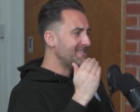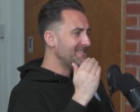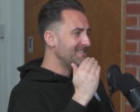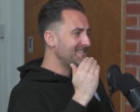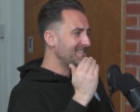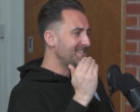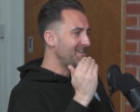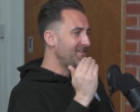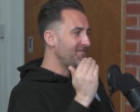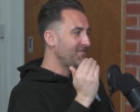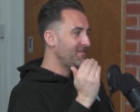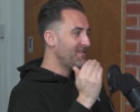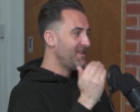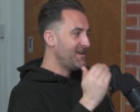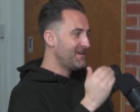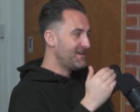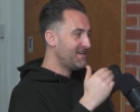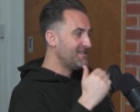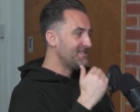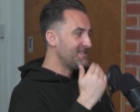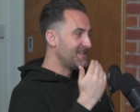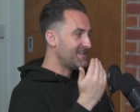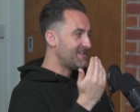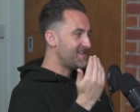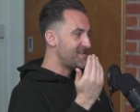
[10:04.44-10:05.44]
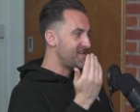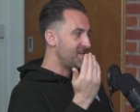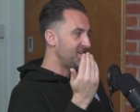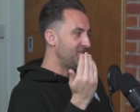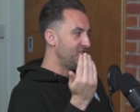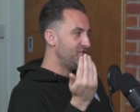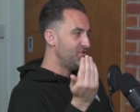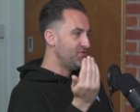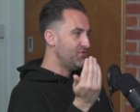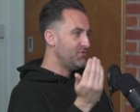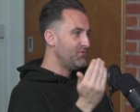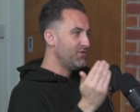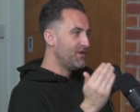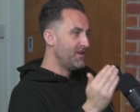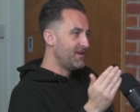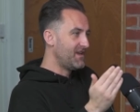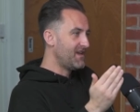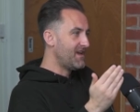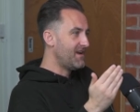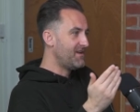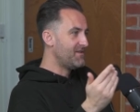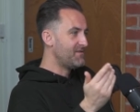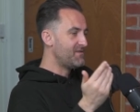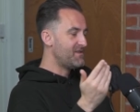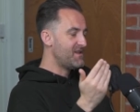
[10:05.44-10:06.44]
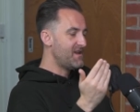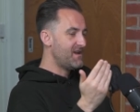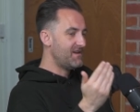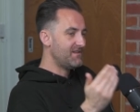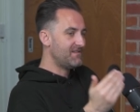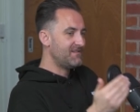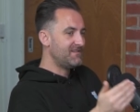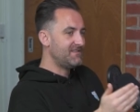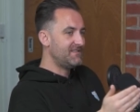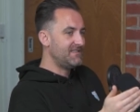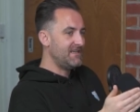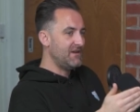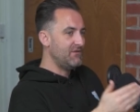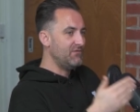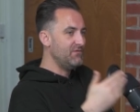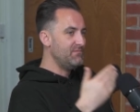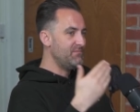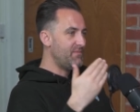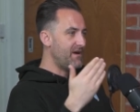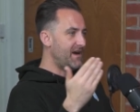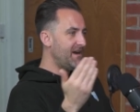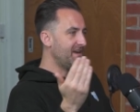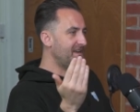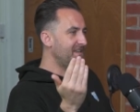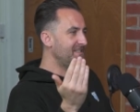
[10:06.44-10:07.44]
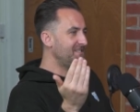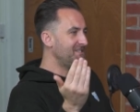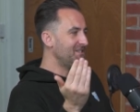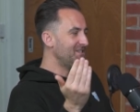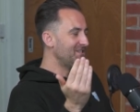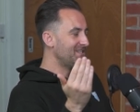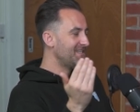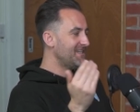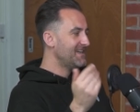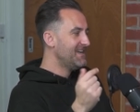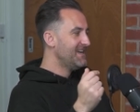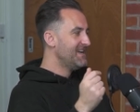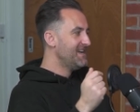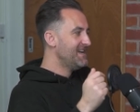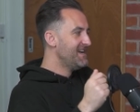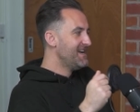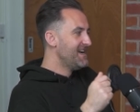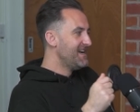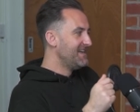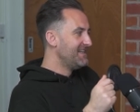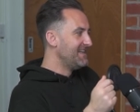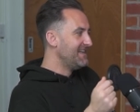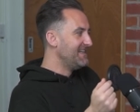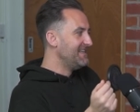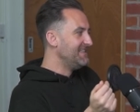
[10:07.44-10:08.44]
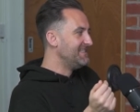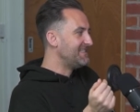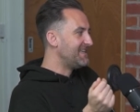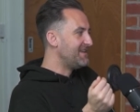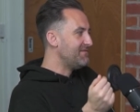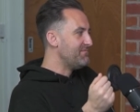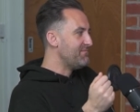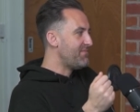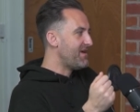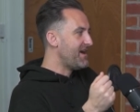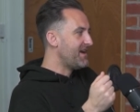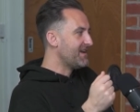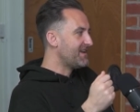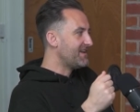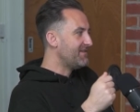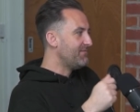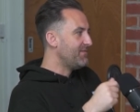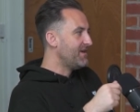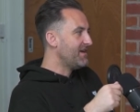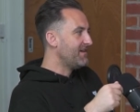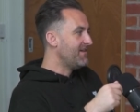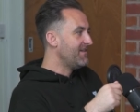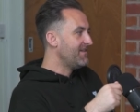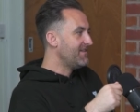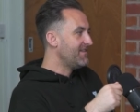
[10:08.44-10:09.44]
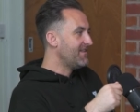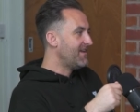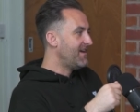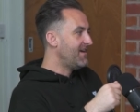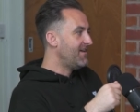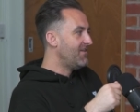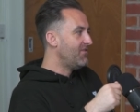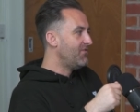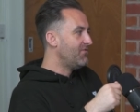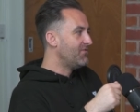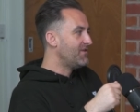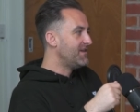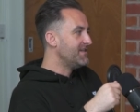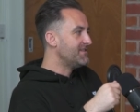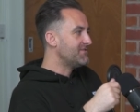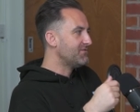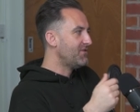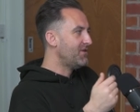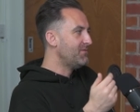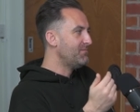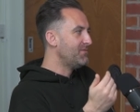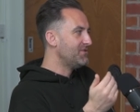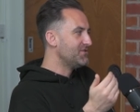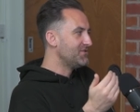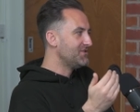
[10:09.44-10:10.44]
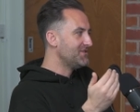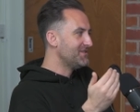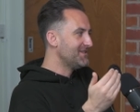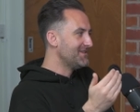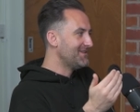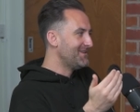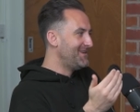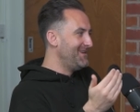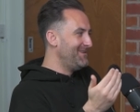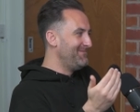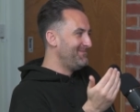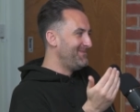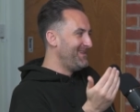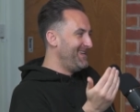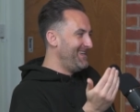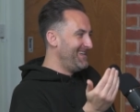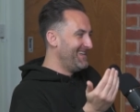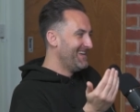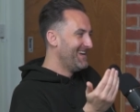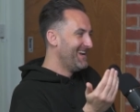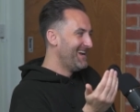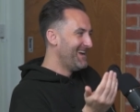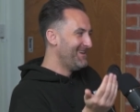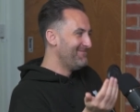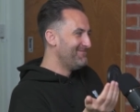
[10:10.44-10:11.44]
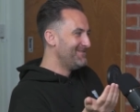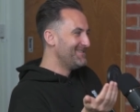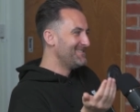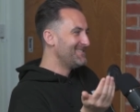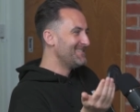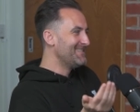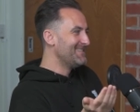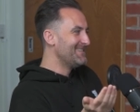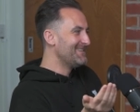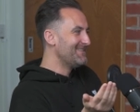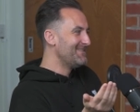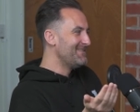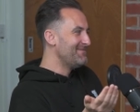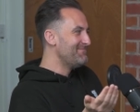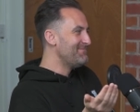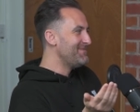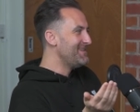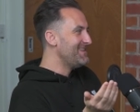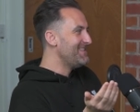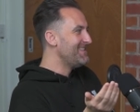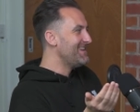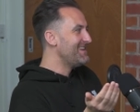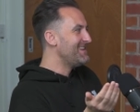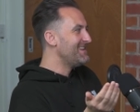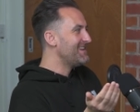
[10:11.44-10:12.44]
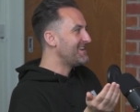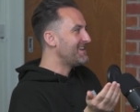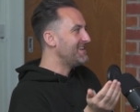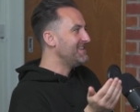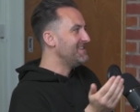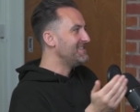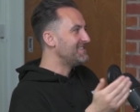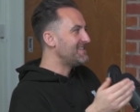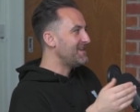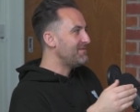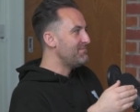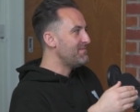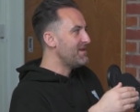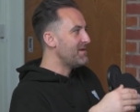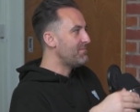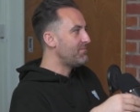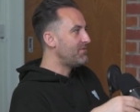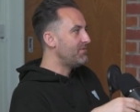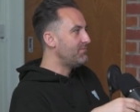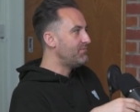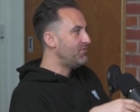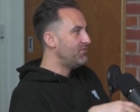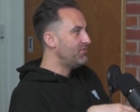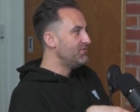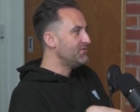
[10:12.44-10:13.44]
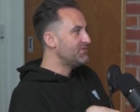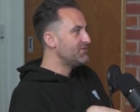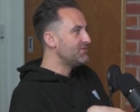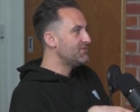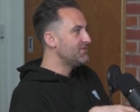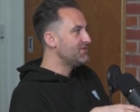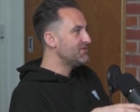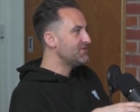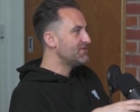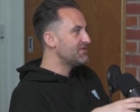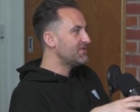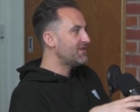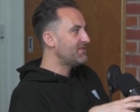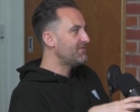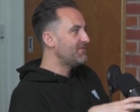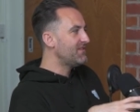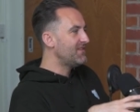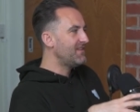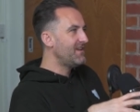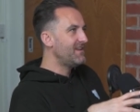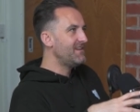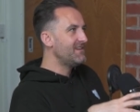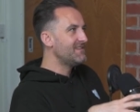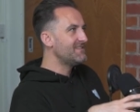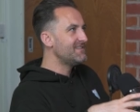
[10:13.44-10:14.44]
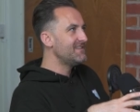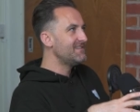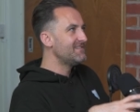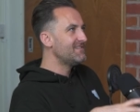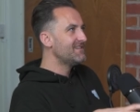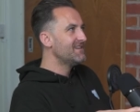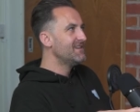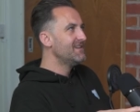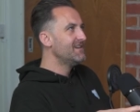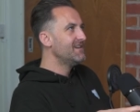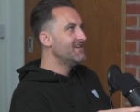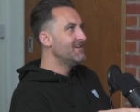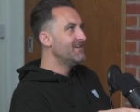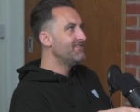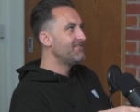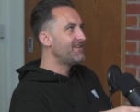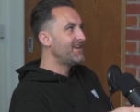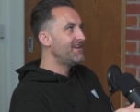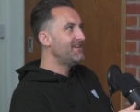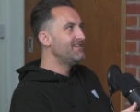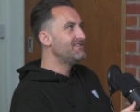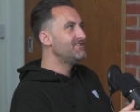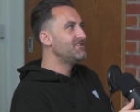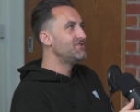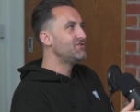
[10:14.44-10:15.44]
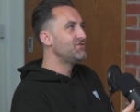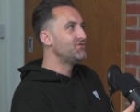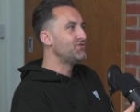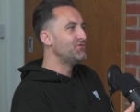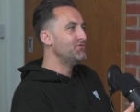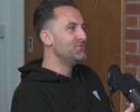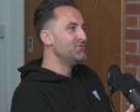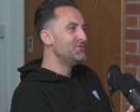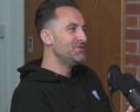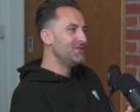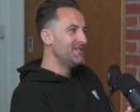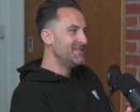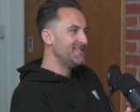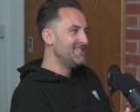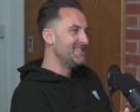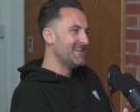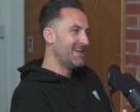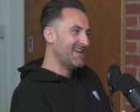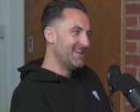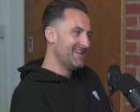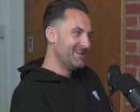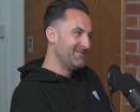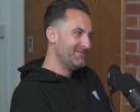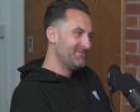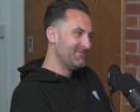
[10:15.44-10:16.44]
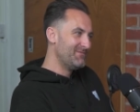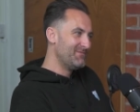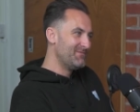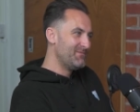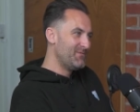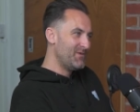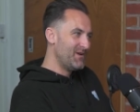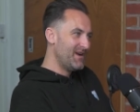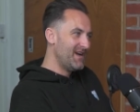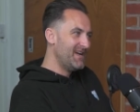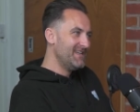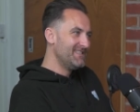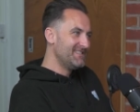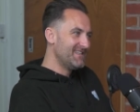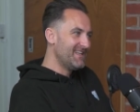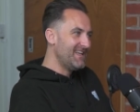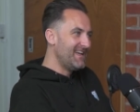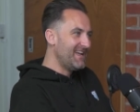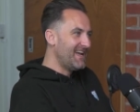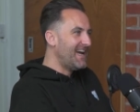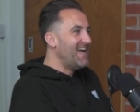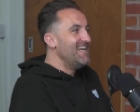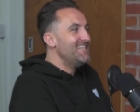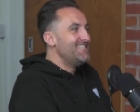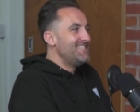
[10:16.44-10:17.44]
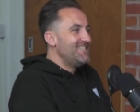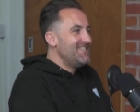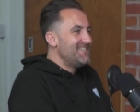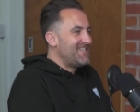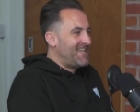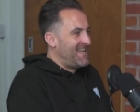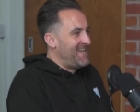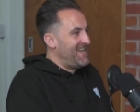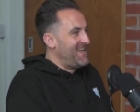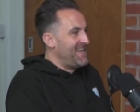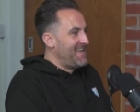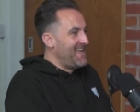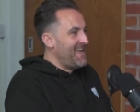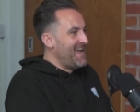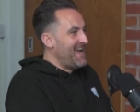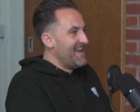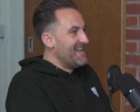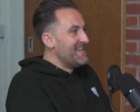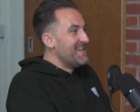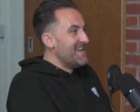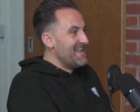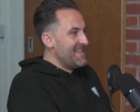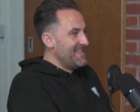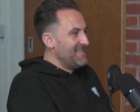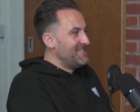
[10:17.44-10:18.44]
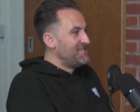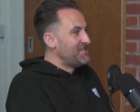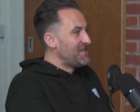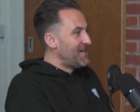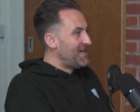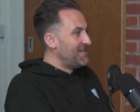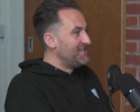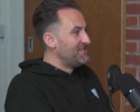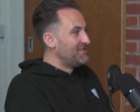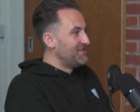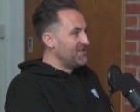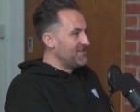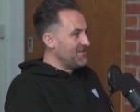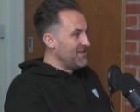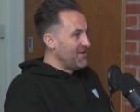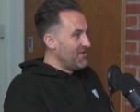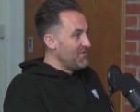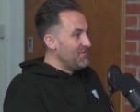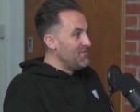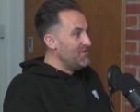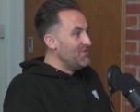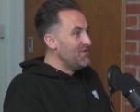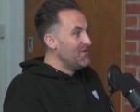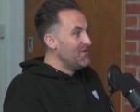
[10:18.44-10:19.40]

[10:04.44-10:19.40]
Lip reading: and stuff like that, because you know, like I sell in packages, and then he's came back and went like that. Okay, so how much is it going to be? How much is it going to be then? Can you send me a proposal and stuff like that? And I said, I've kind of just told you exactly what it is. Let's just kind of get into the chat just now,